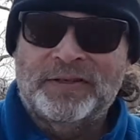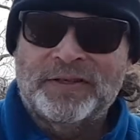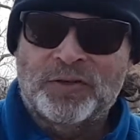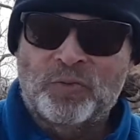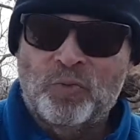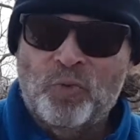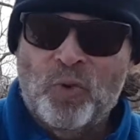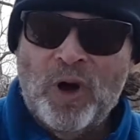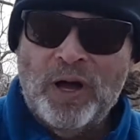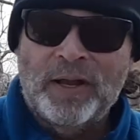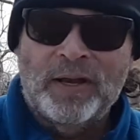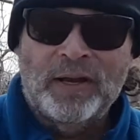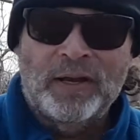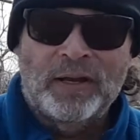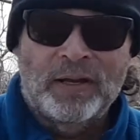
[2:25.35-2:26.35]
just
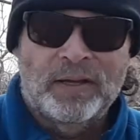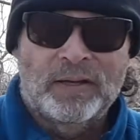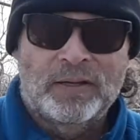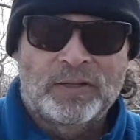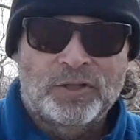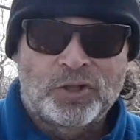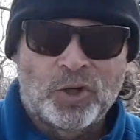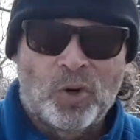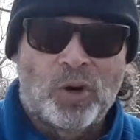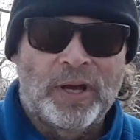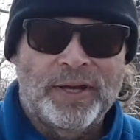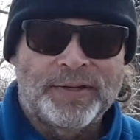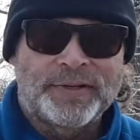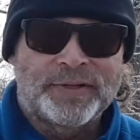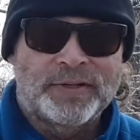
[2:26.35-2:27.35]
one
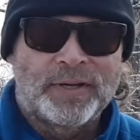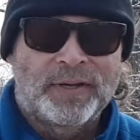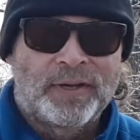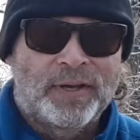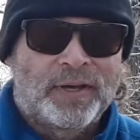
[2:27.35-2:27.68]
choice